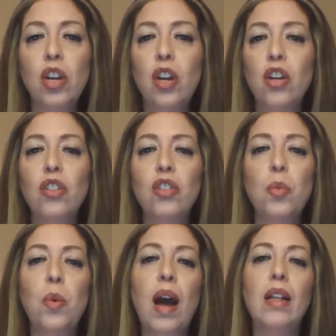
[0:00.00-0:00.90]
earned
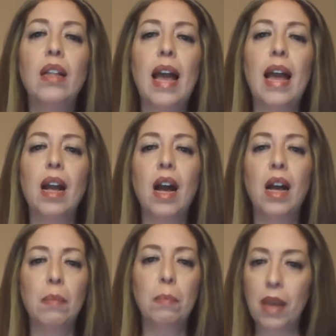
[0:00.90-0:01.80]
while at
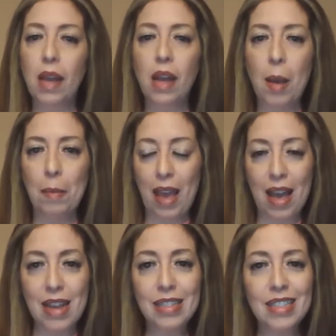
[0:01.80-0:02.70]

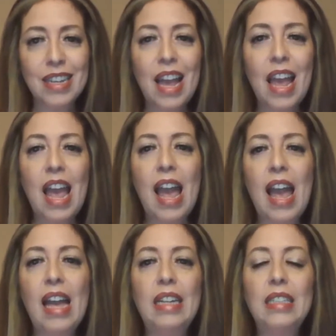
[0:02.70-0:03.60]
Comcast,
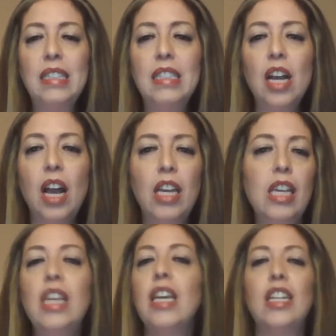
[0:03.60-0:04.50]
and
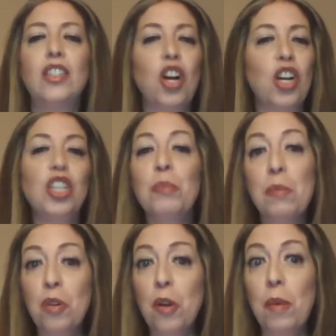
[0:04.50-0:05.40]
he can talk a little
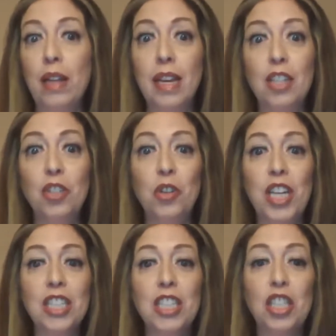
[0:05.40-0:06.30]
bit more about that during
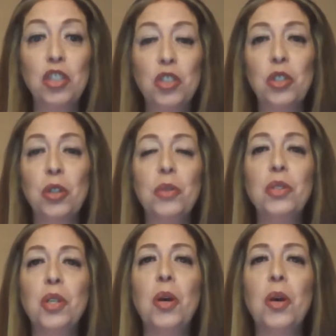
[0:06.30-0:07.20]
his intro,
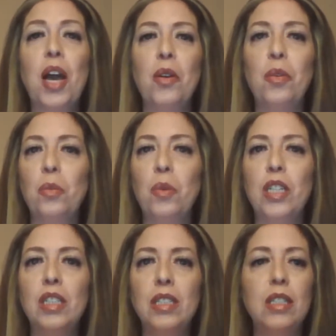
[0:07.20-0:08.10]
so I don't want
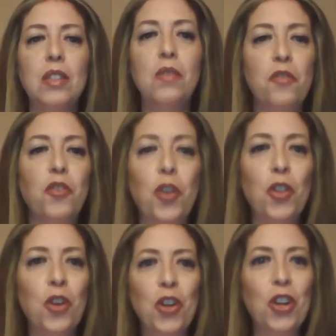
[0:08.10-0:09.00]
to
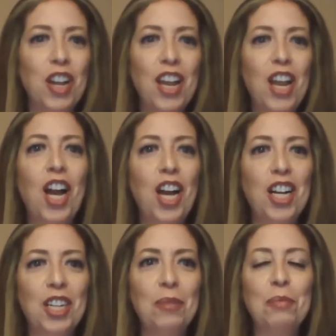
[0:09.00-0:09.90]
further
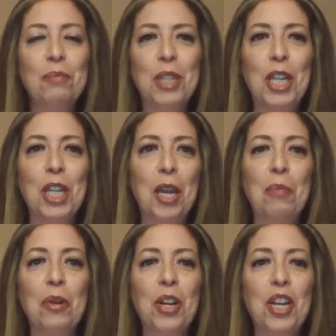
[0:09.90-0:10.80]

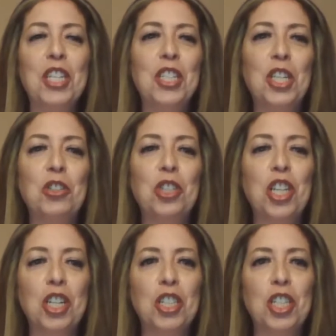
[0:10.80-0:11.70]
belabor his
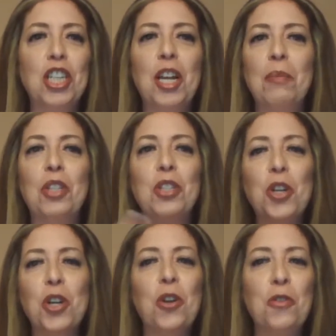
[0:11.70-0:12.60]
introduction. I'm going to
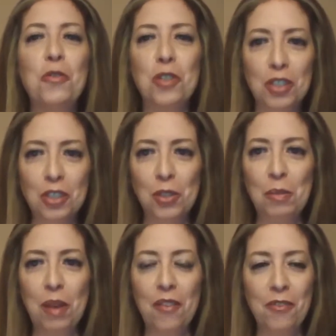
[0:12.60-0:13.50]
turn it over
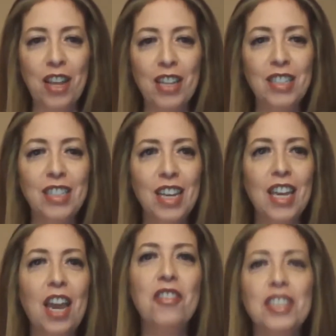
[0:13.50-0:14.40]
to my friend,
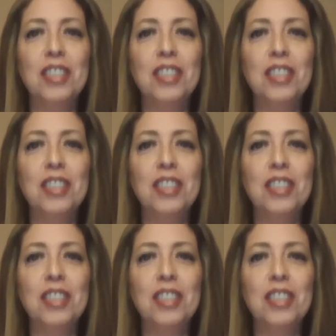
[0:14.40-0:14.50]
Kerin.